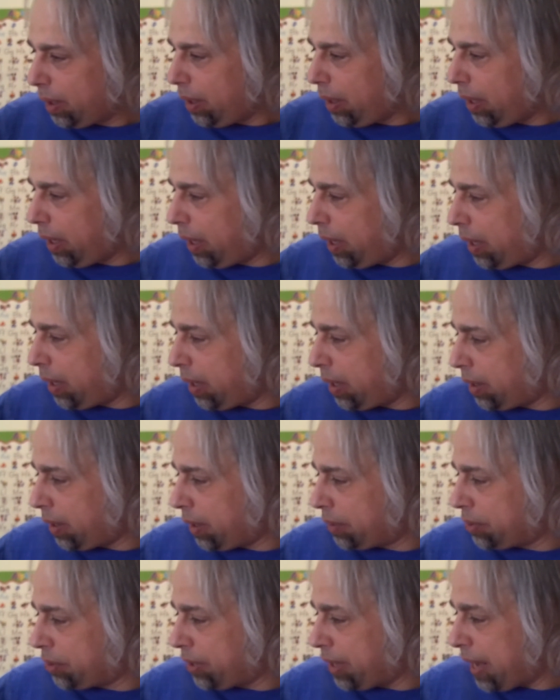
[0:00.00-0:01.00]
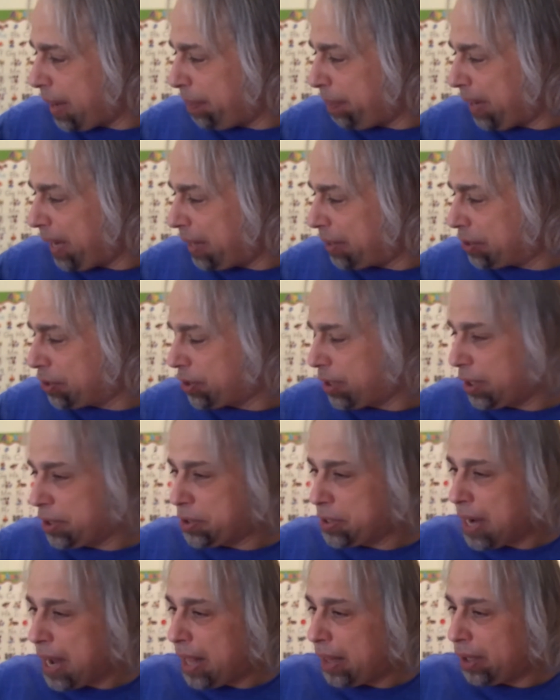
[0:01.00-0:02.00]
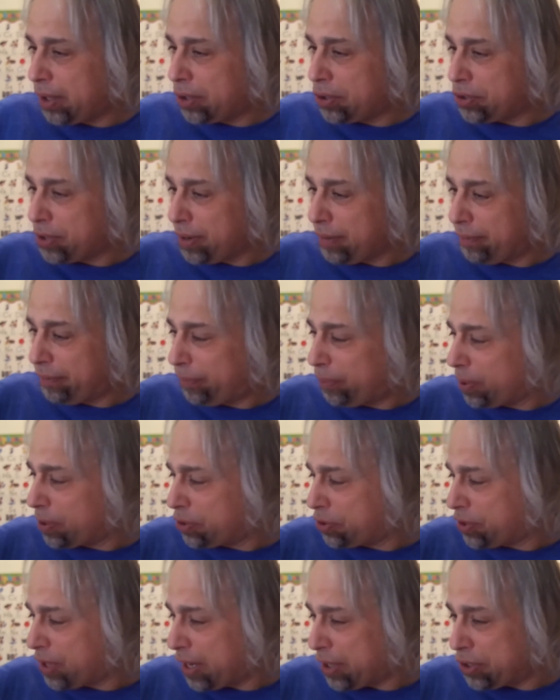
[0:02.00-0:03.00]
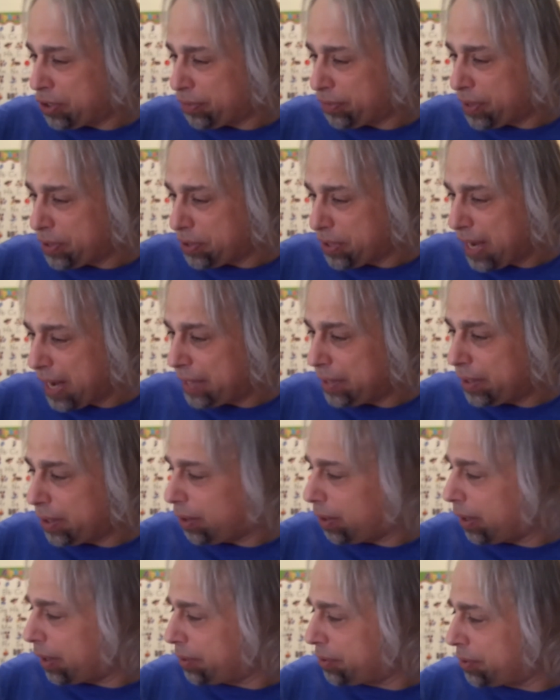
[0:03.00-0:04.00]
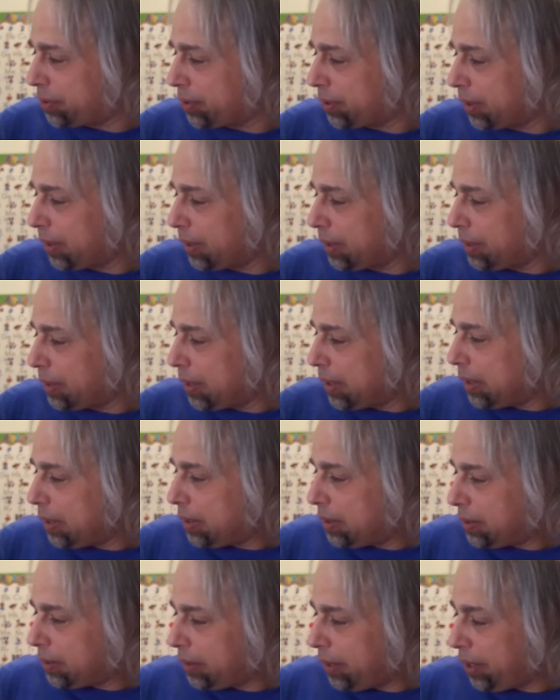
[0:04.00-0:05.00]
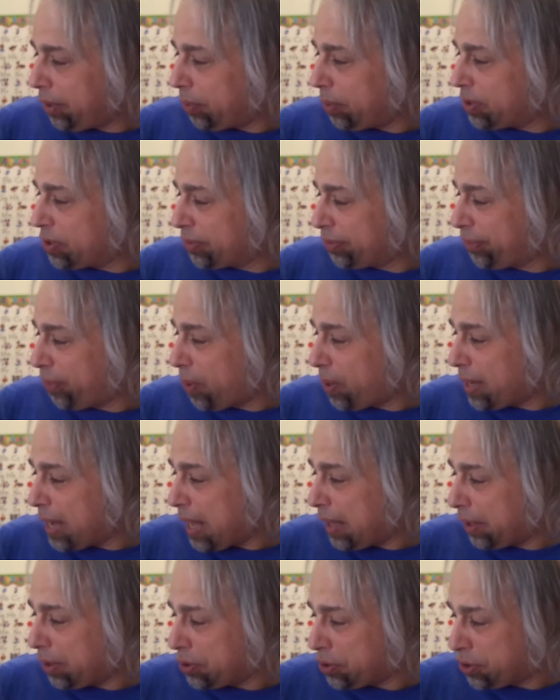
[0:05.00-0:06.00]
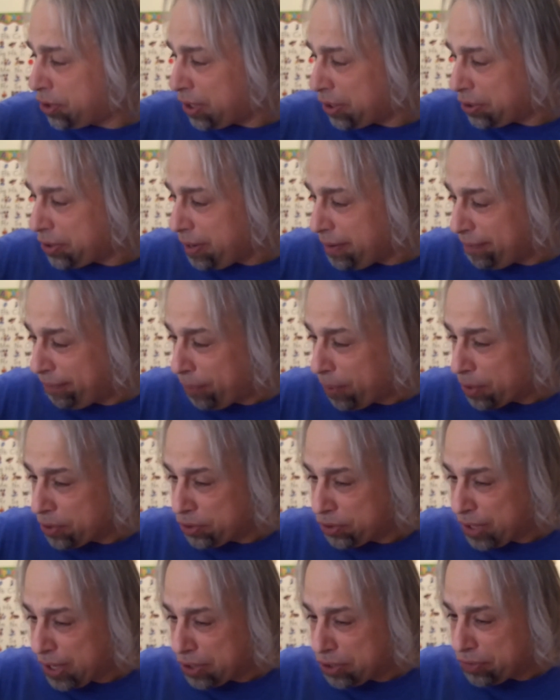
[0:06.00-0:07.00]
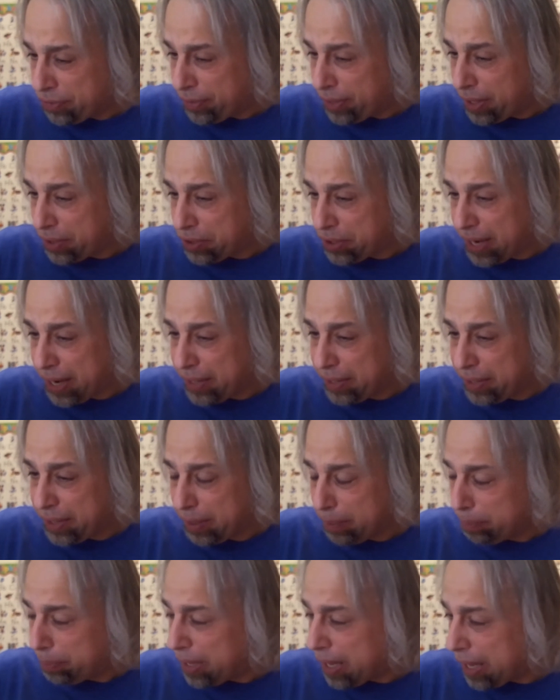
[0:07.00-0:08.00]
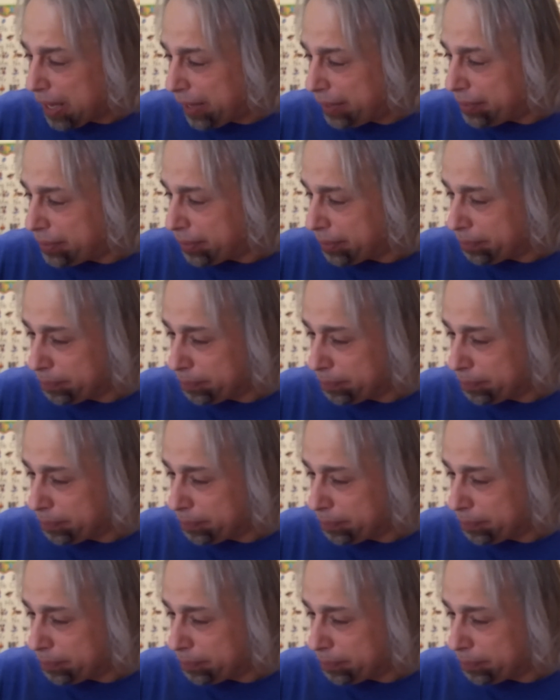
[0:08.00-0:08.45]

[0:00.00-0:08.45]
let's see, I paid $6.04 for 10 cards. It was $4.64 for the 10 combined,